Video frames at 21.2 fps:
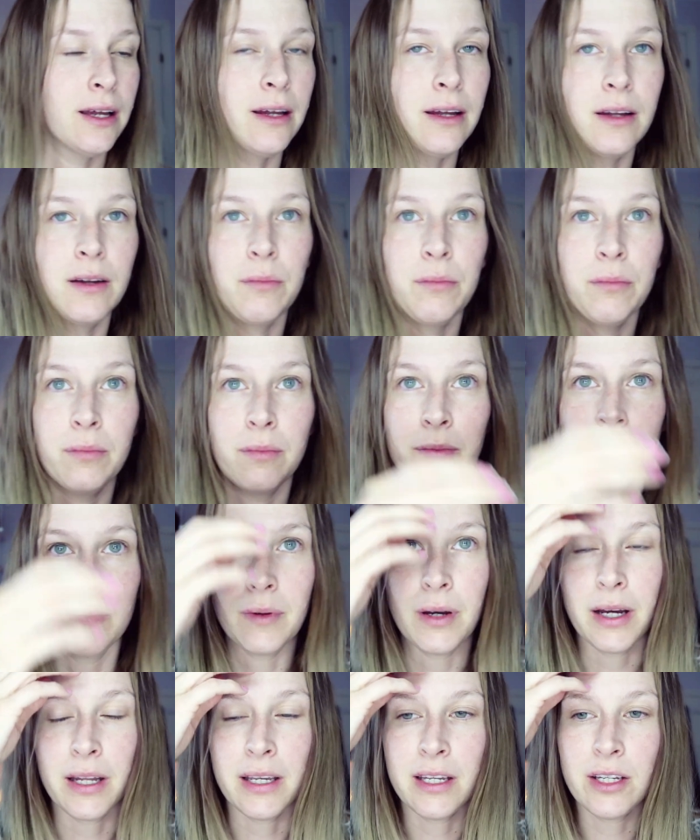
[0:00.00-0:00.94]

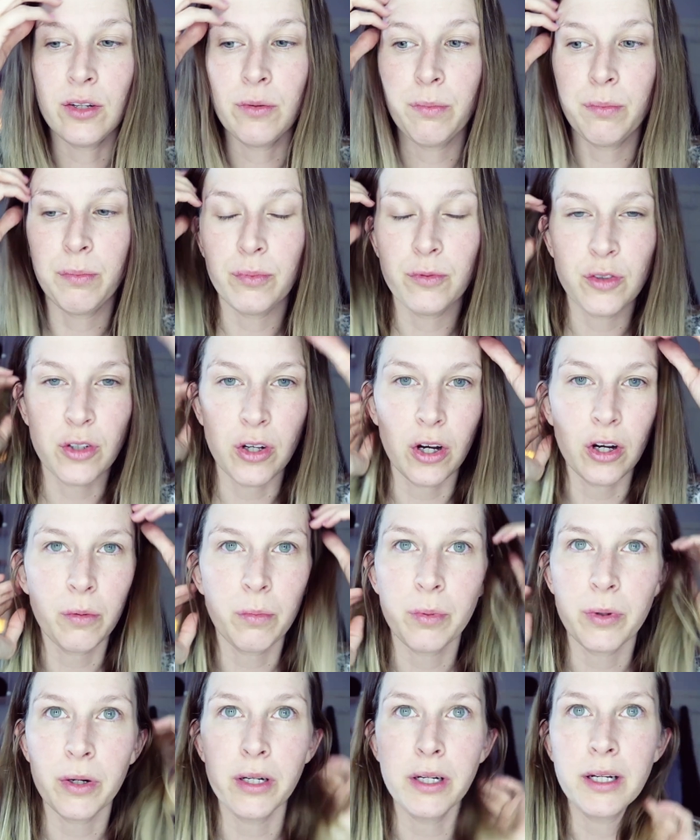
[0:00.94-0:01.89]
I need to
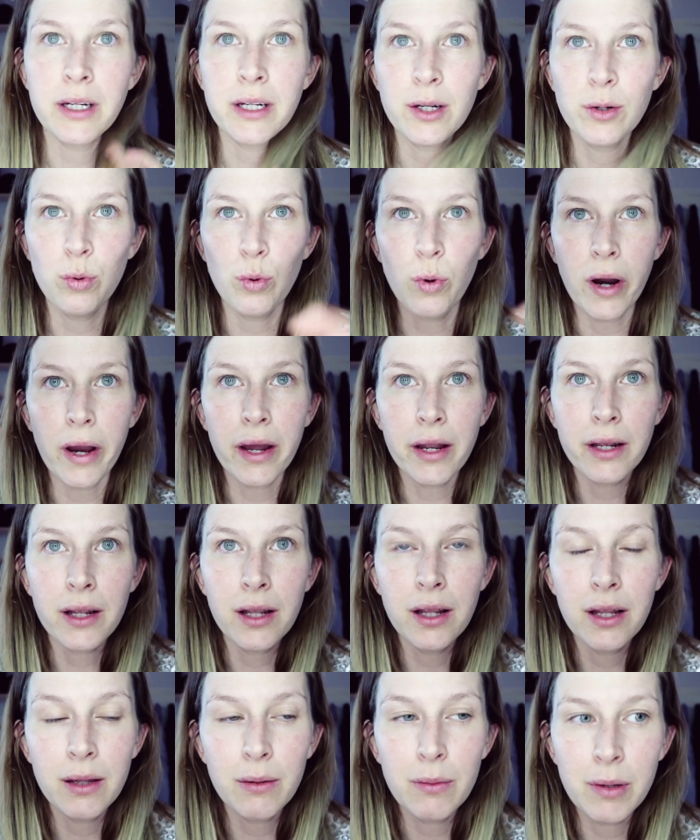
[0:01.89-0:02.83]
talk pretty
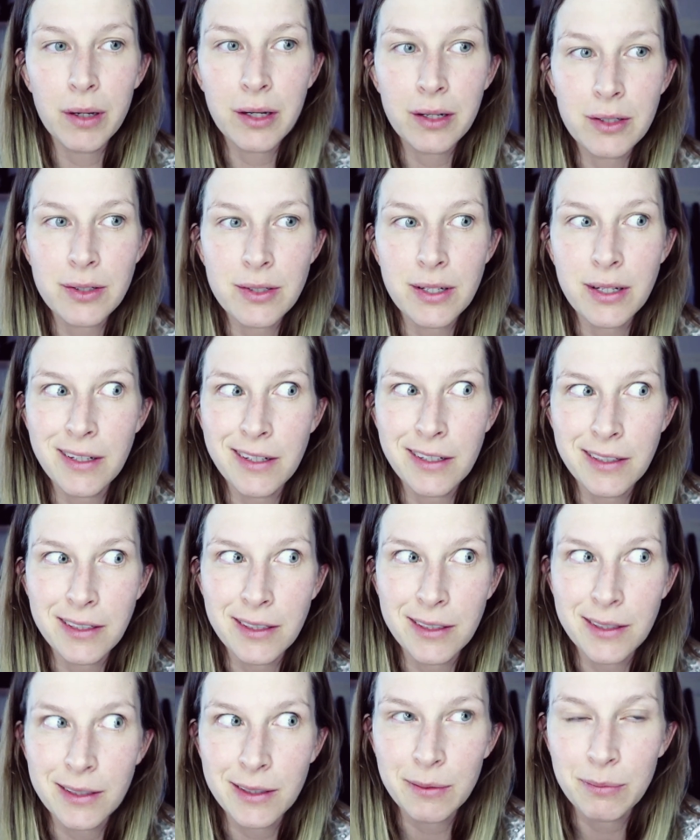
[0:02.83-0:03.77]
quietly because I
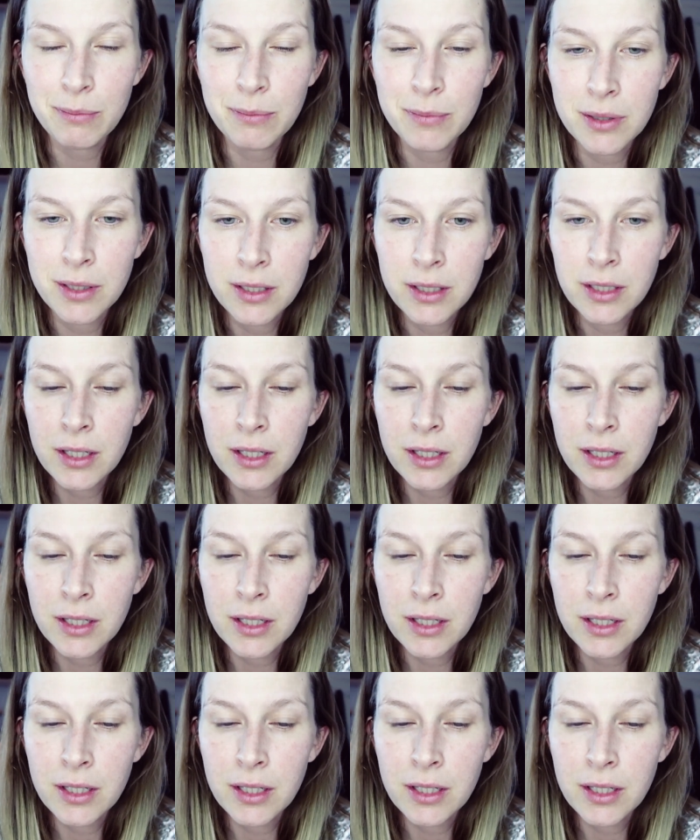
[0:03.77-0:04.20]
am